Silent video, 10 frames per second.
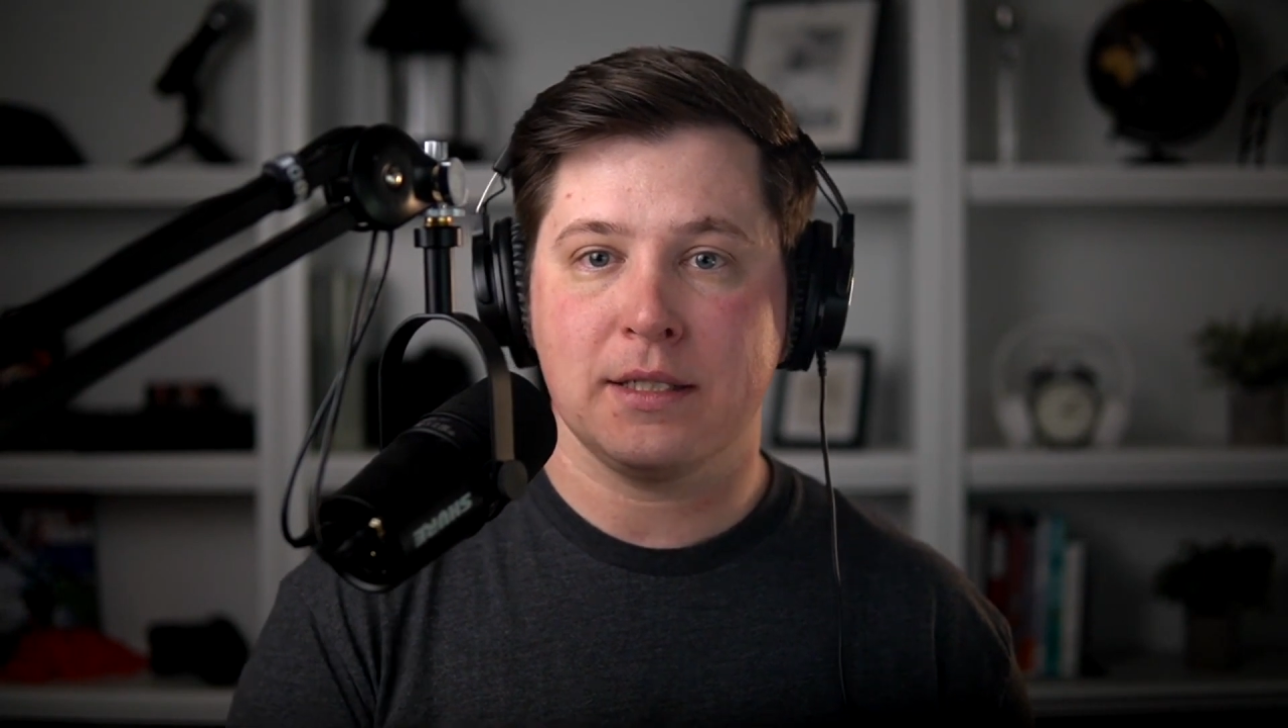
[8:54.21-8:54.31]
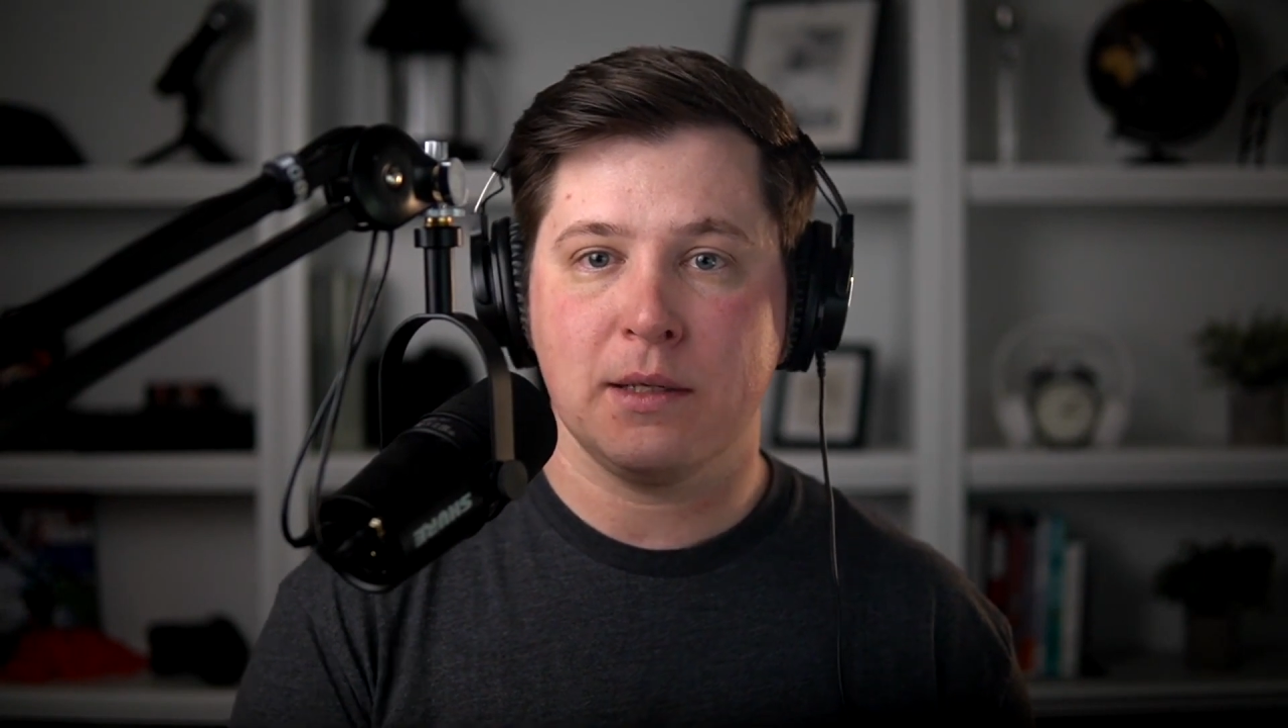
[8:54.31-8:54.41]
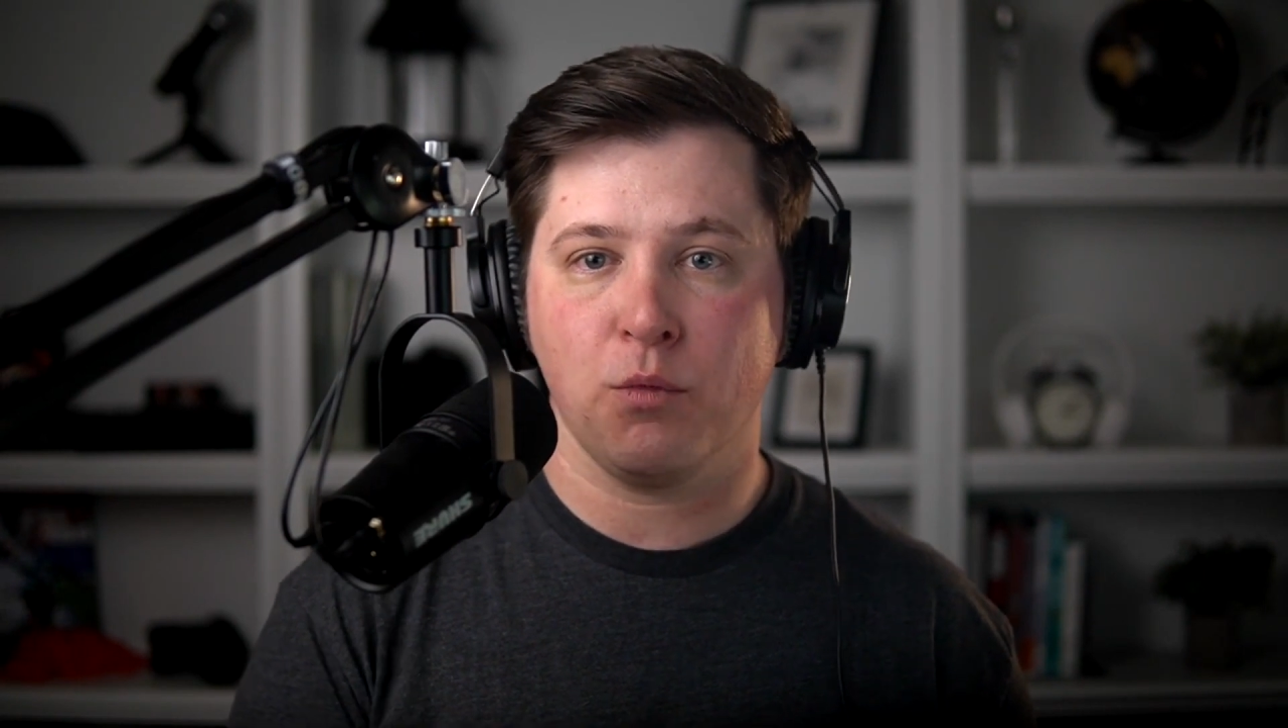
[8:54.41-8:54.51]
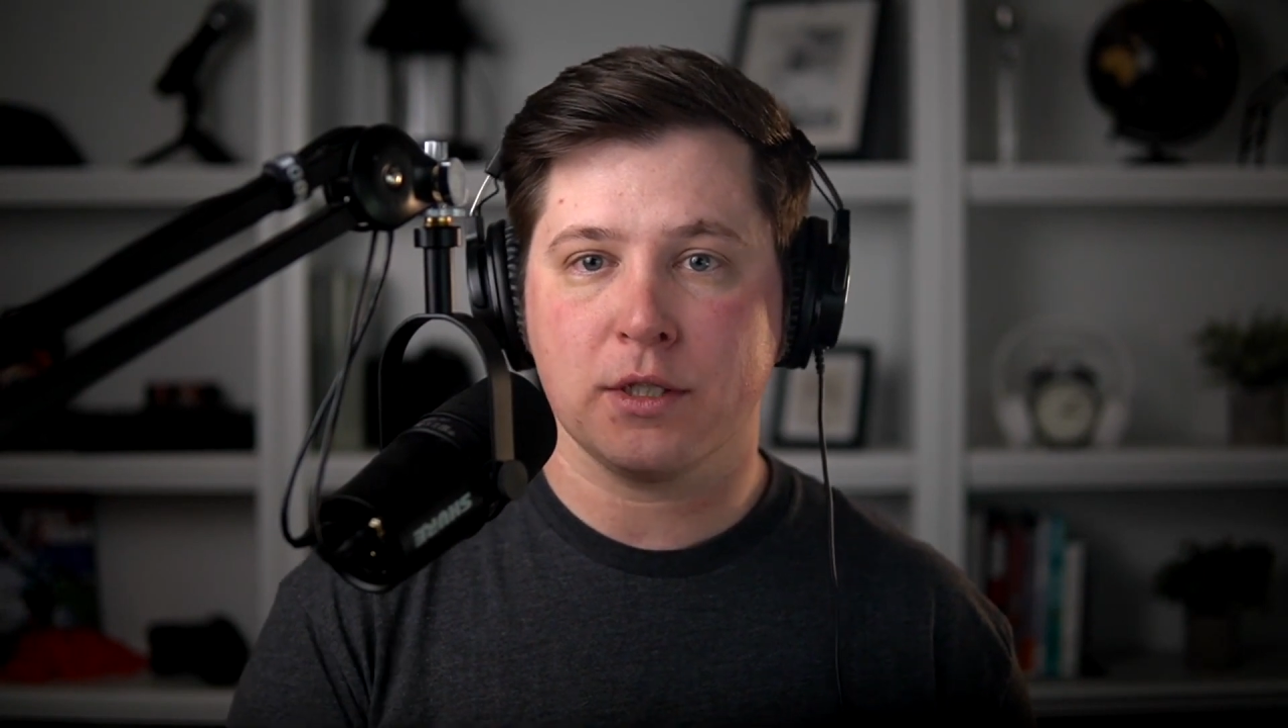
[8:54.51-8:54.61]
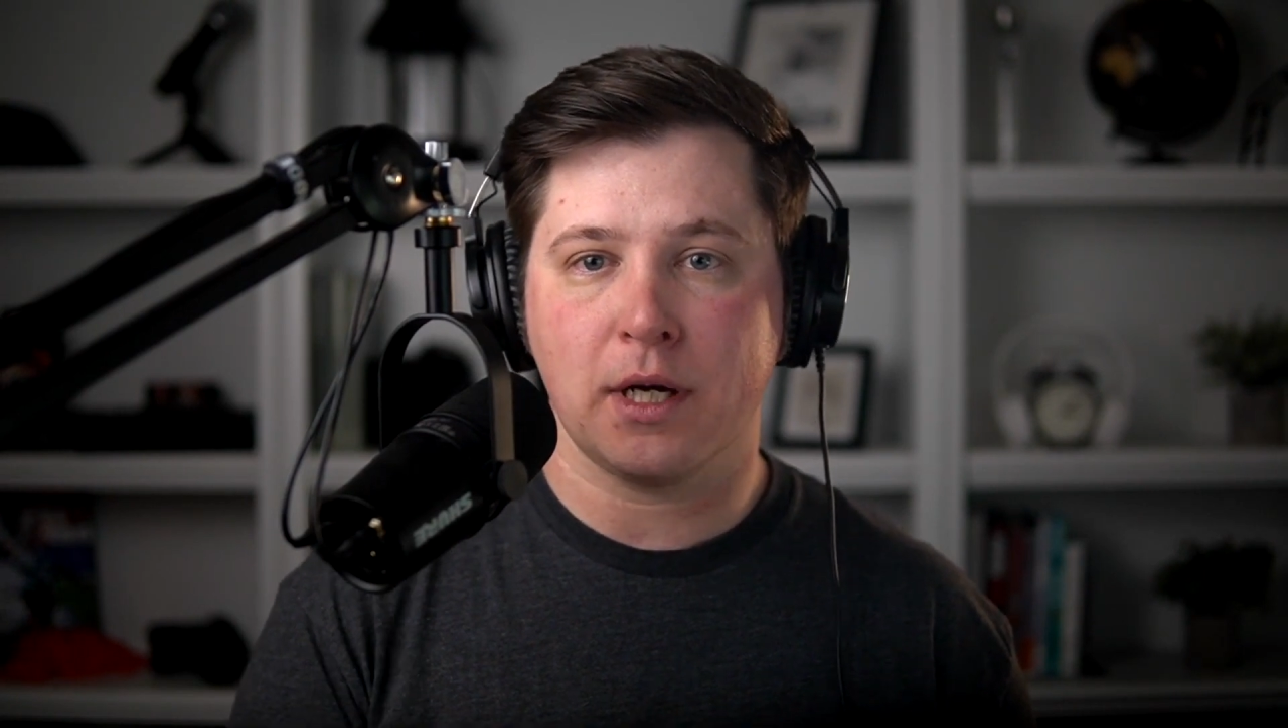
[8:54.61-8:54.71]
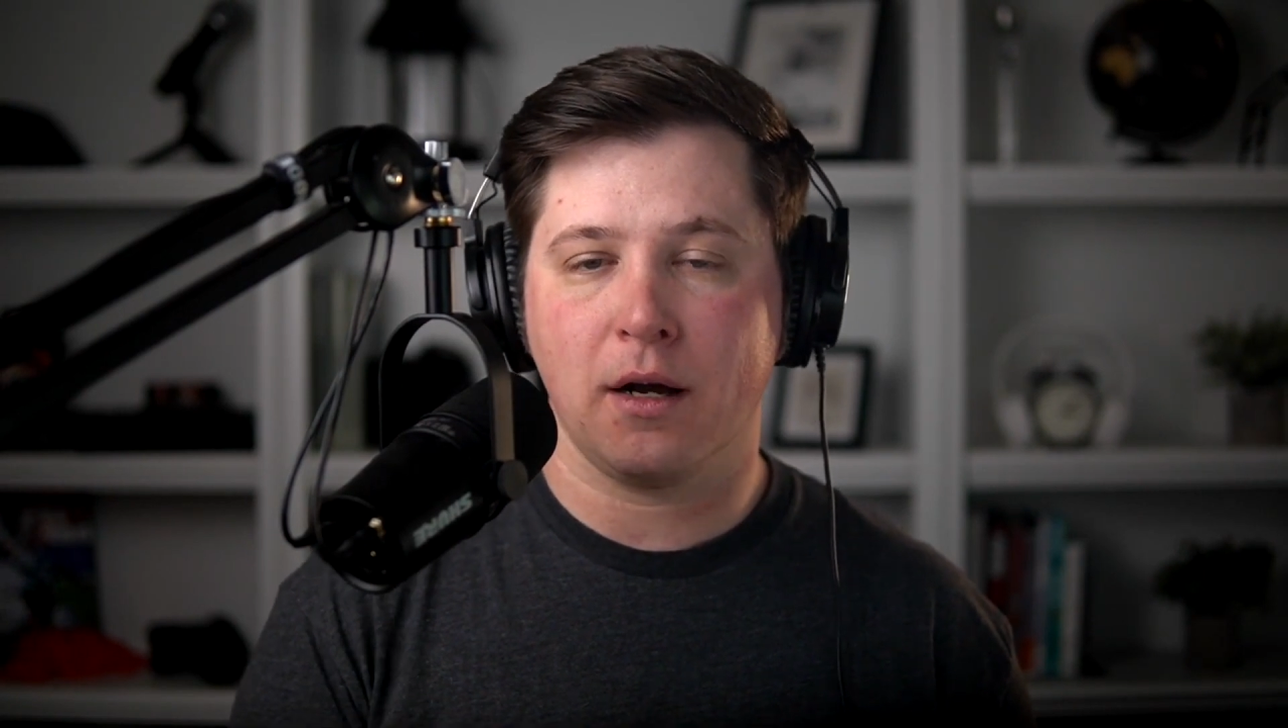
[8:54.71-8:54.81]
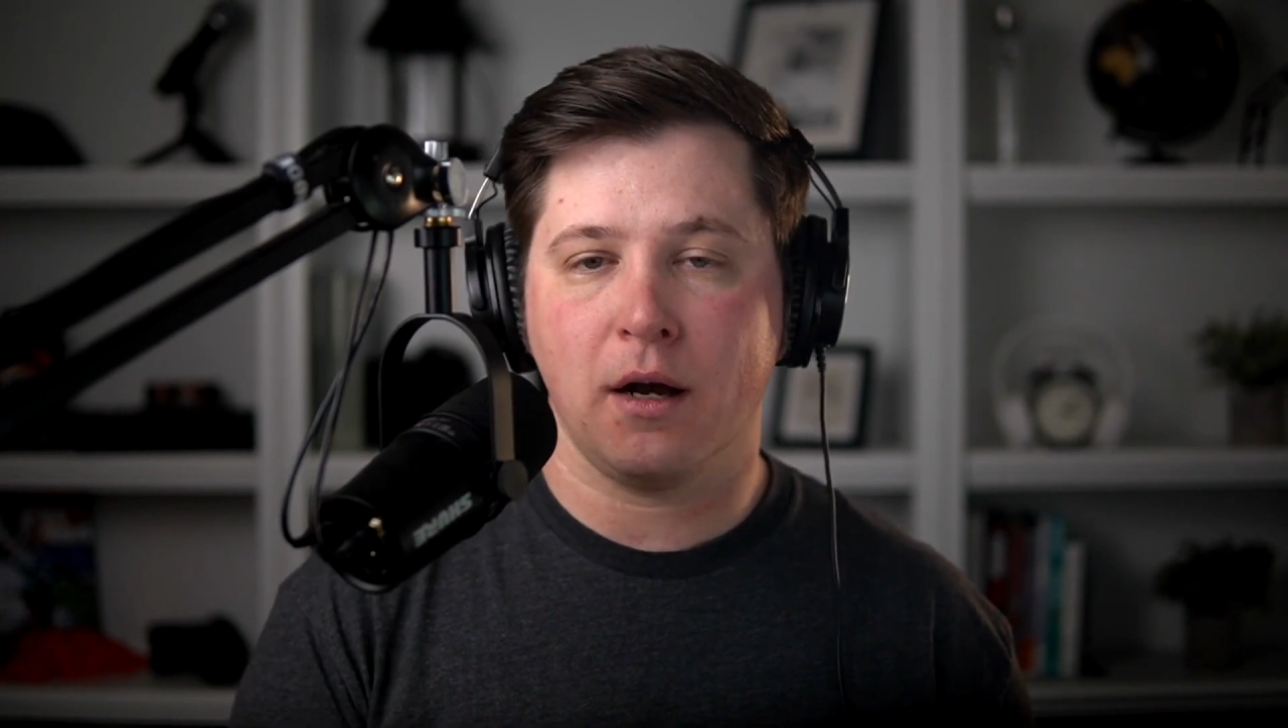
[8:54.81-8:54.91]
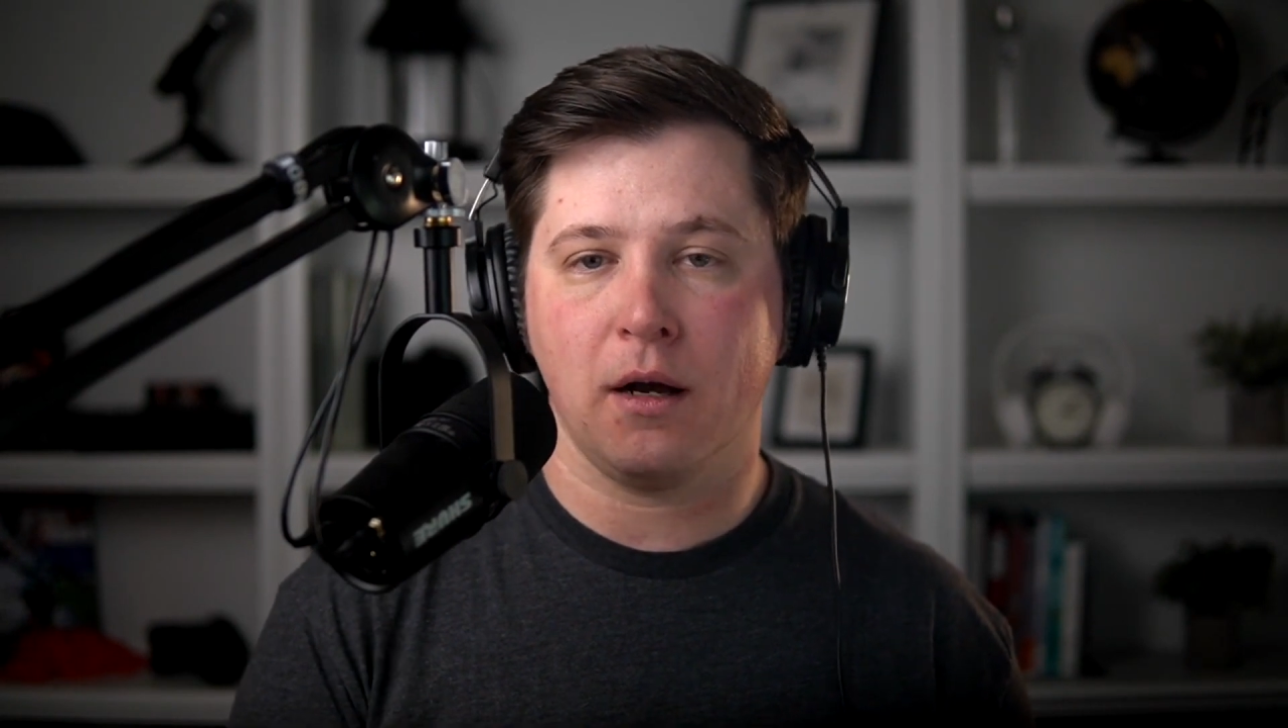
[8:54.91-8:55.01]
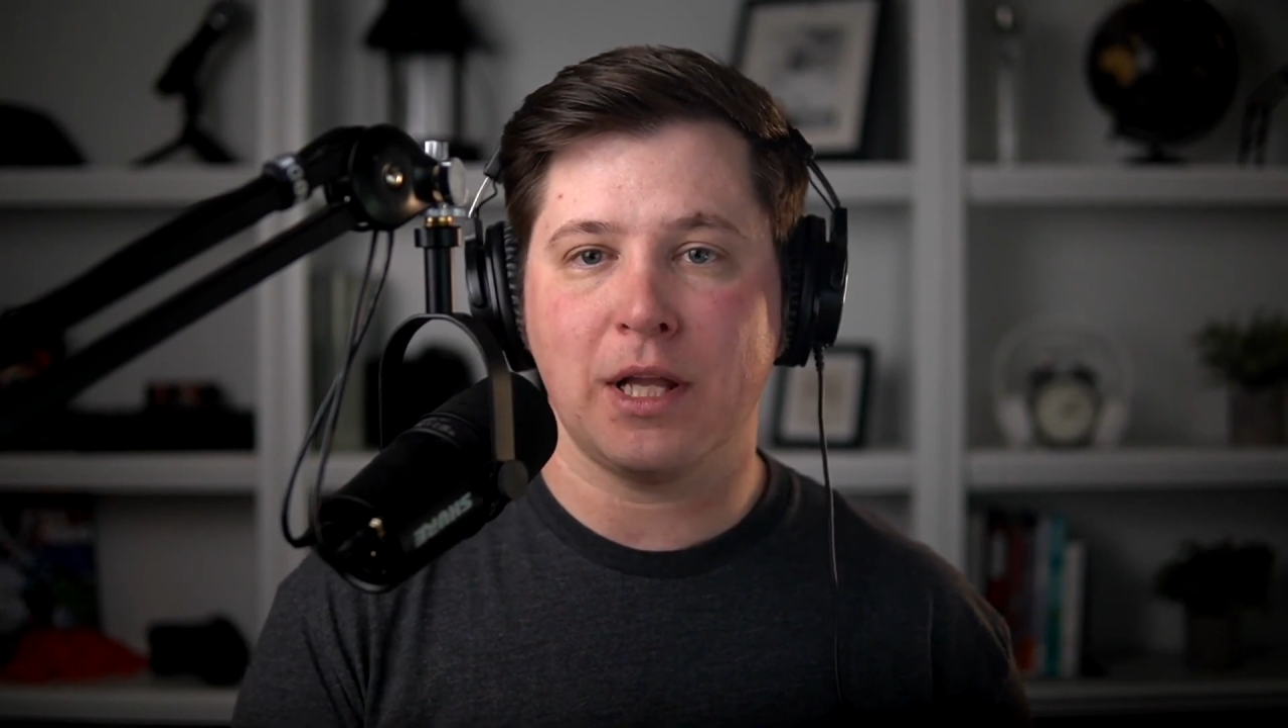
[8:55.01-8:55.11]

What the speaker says: teamwork.com